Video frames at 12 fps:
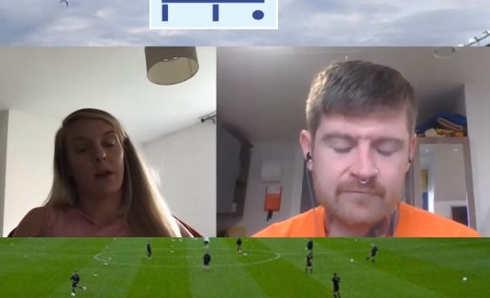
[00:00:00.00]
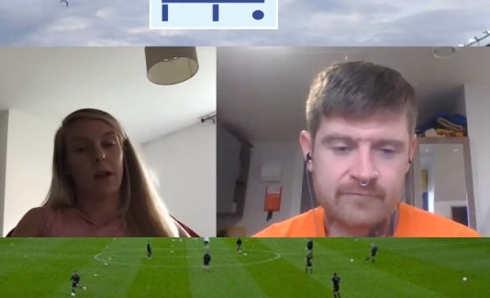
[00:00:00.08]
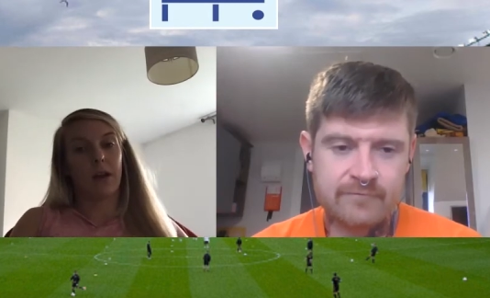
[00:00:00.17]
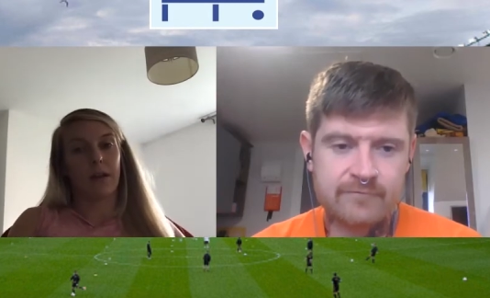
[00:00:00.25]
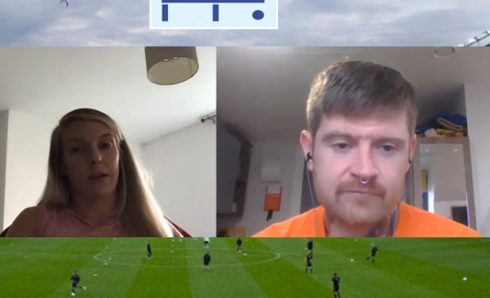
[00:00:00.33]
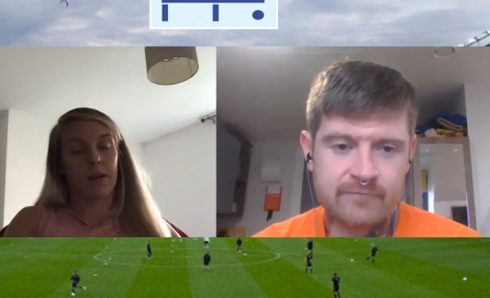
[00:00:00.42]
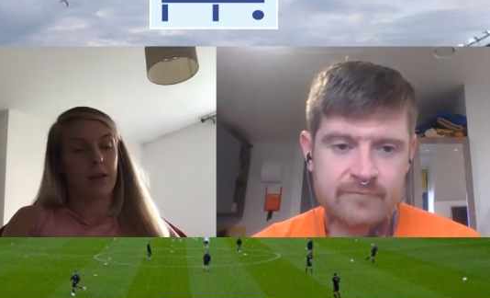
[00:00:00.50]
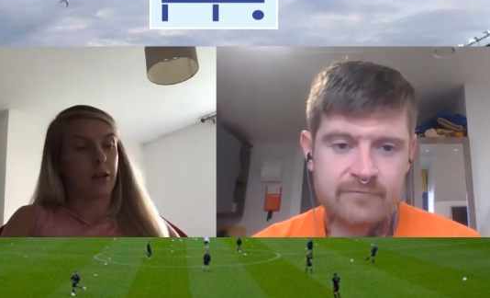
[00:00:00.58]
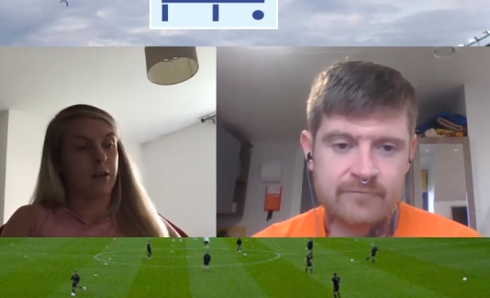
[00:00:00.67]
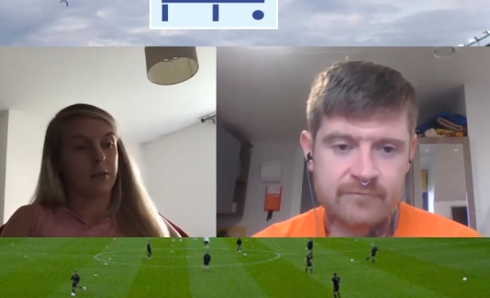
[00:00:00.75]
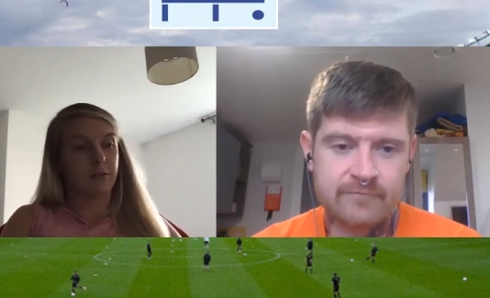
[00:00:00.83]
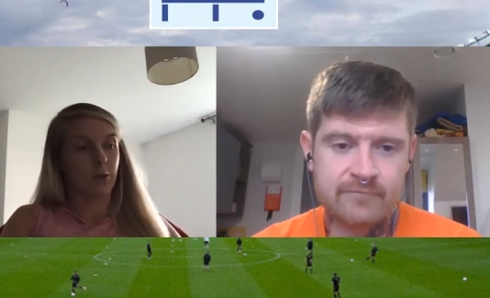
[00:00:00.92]
Speaker 1: And
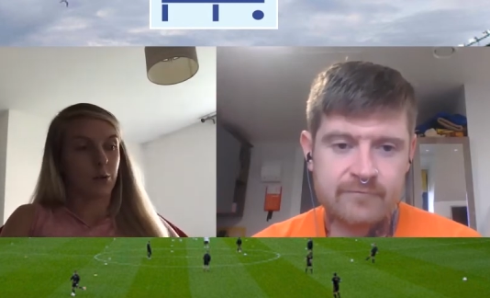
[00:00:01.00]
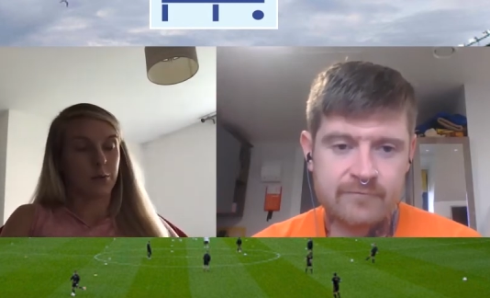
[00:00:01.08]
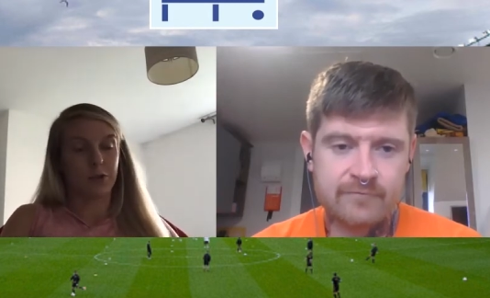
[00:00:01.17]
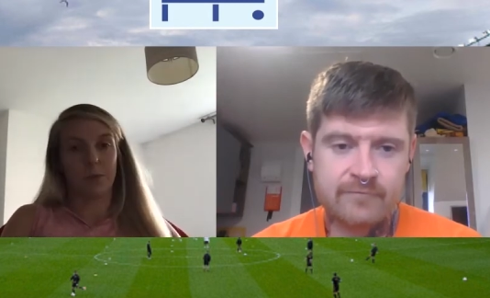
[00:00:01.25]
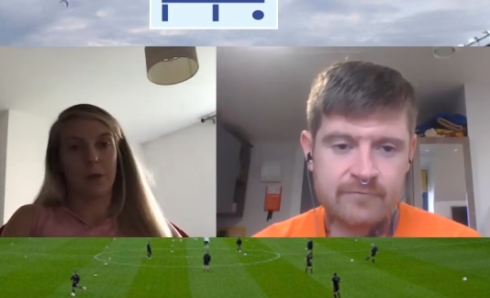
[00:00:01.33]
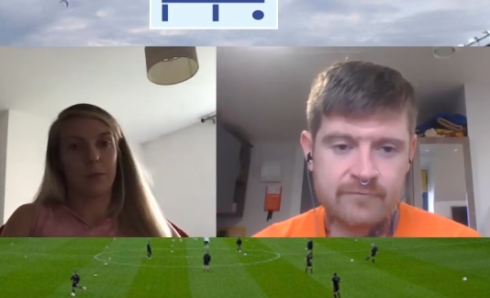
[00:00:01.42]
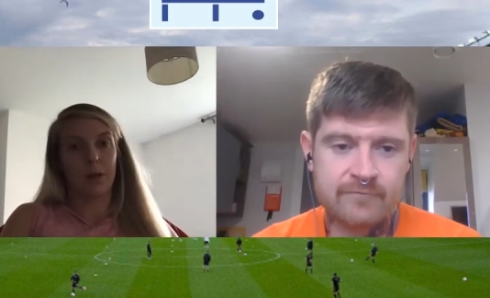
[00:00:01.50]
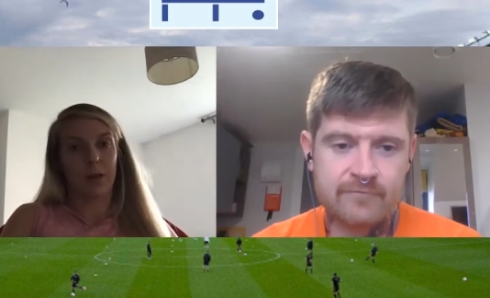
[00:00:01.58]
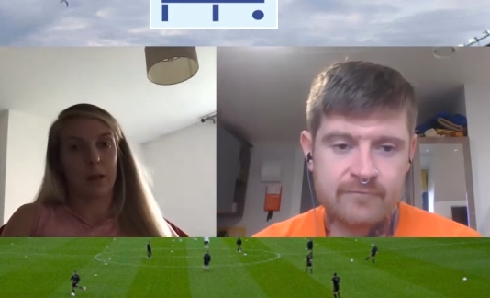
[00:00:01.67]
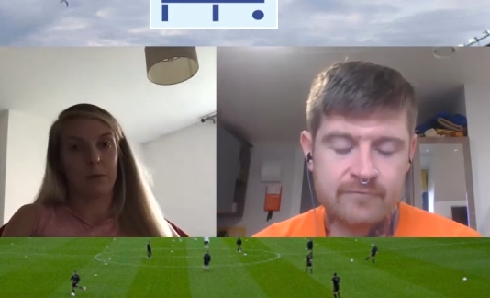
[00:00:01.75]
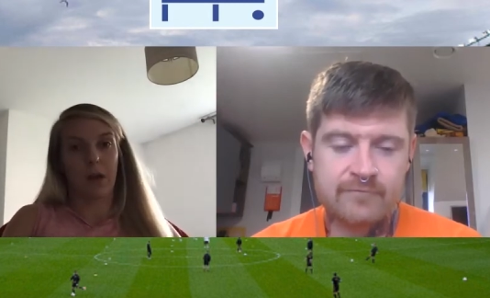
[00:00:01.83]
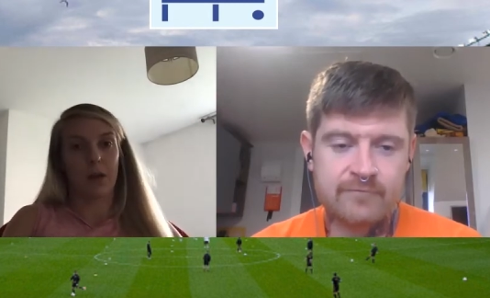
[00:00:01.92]
I'll always remember
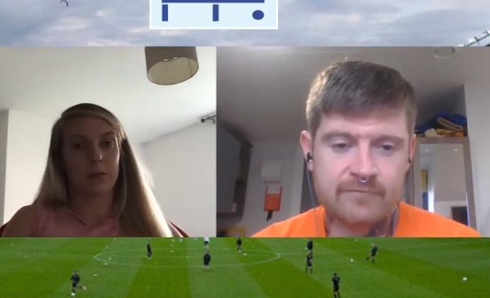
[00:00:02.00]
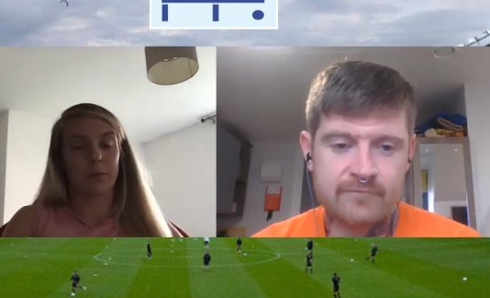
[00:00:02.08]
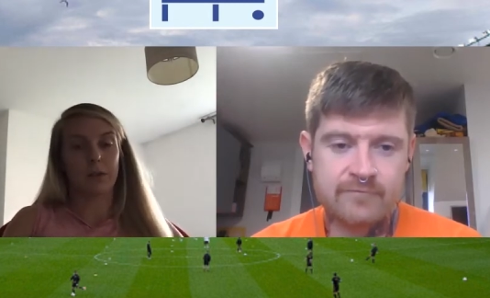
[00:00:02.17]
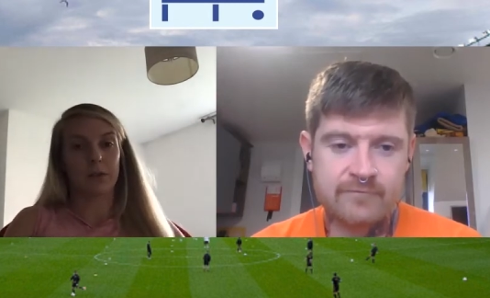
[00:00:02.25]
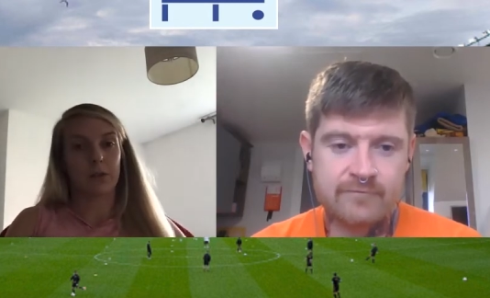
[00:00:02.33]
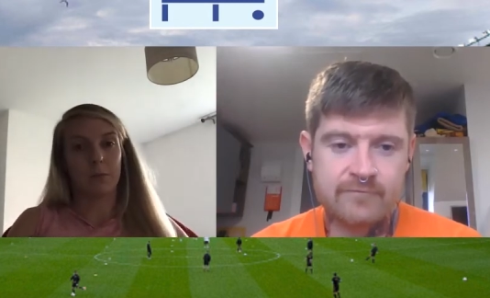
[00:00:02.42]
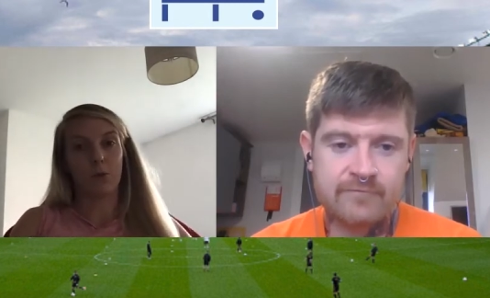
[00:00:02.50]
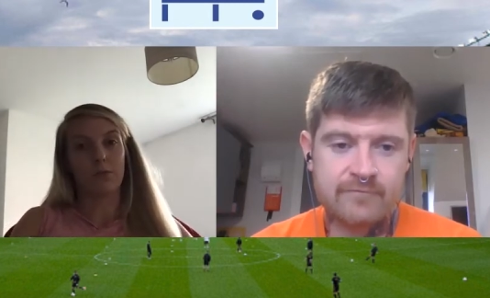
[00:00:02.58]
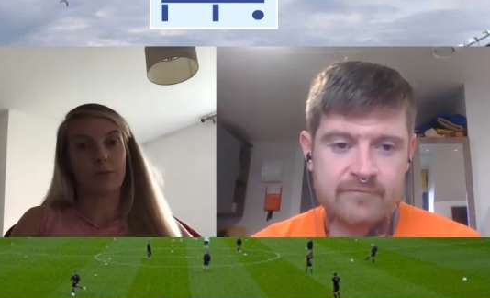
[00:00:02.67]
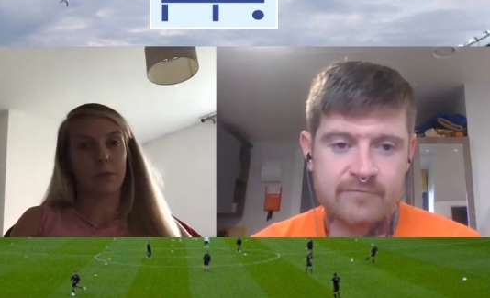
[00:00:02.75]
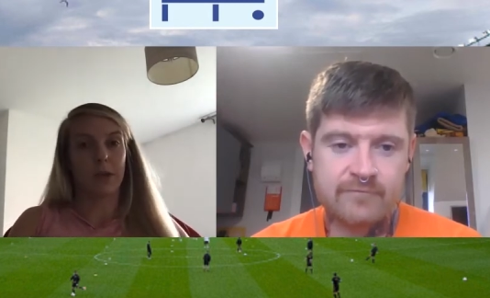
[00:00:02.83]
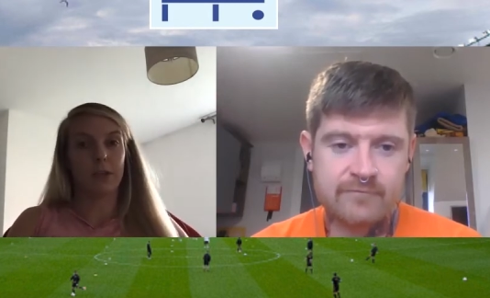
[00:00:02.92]
like my husband will come home
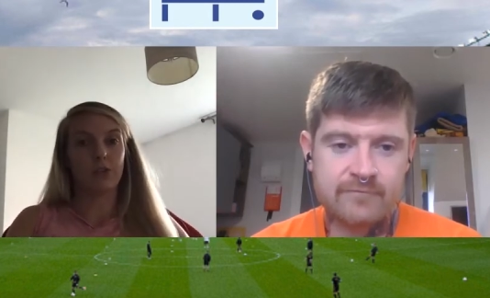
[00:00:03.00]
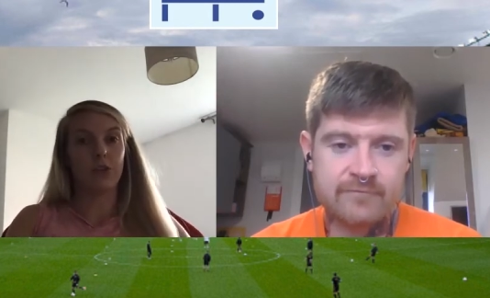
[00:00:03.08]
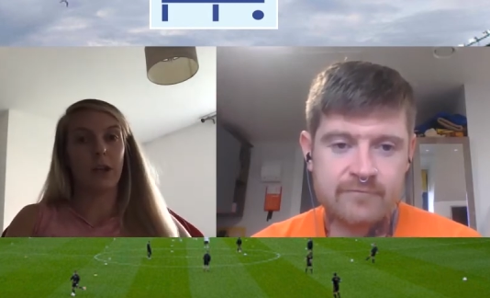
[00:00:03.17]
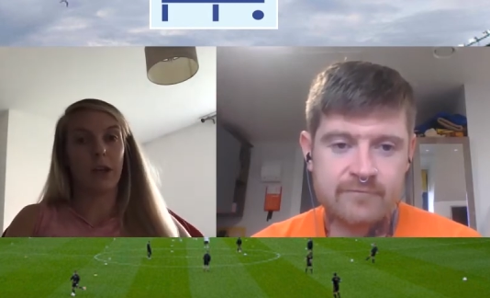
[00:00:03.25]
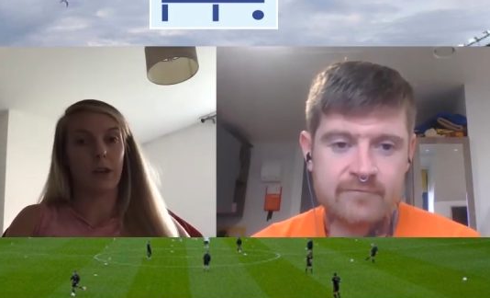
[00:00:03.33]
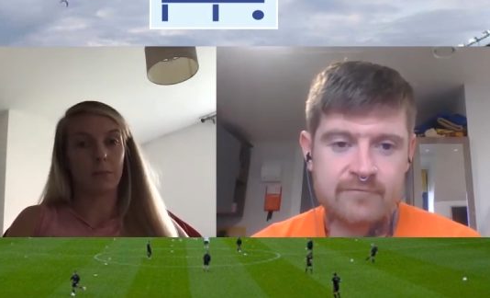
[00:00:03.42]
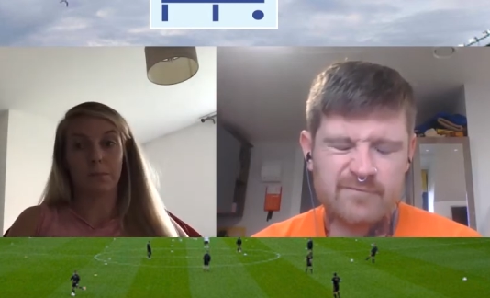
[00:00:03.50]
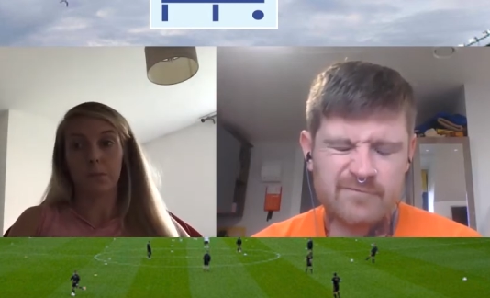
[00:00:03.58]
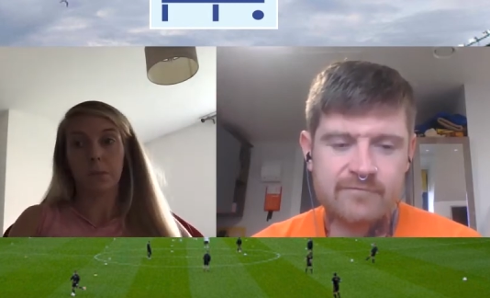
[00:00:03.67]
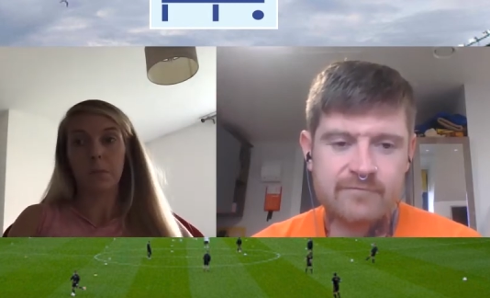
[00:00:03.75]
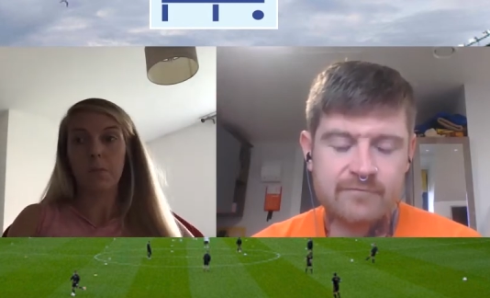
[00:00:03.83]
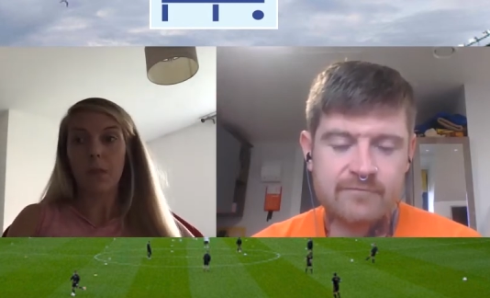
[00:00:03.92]
from his training
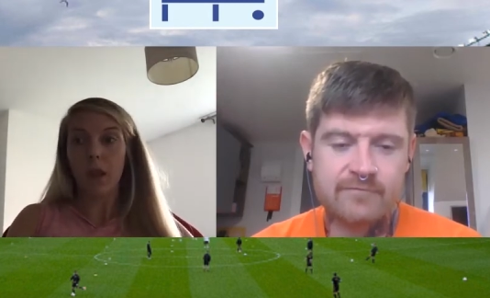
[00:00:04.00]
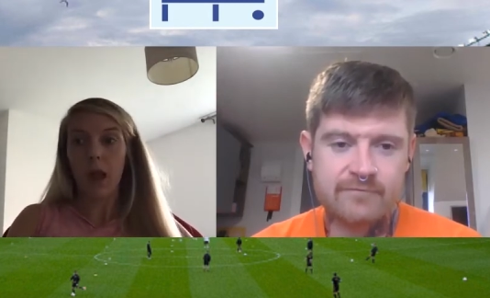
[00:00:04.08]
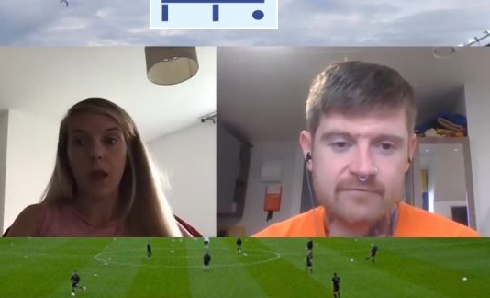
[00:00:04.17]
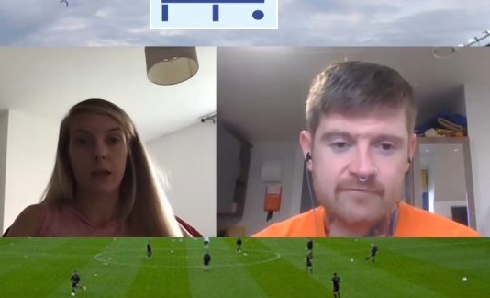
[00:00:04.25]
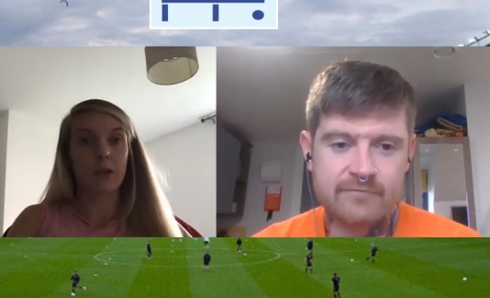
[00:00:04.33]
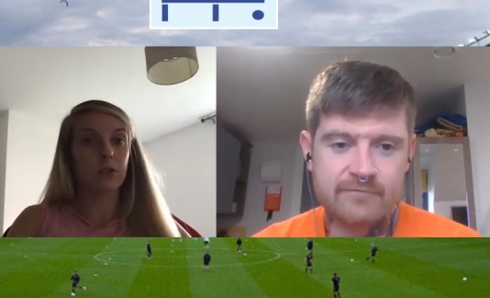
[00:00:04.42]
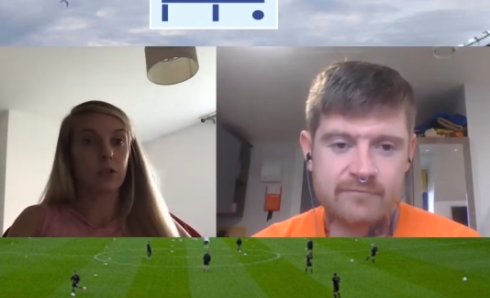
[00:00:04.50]
and he'll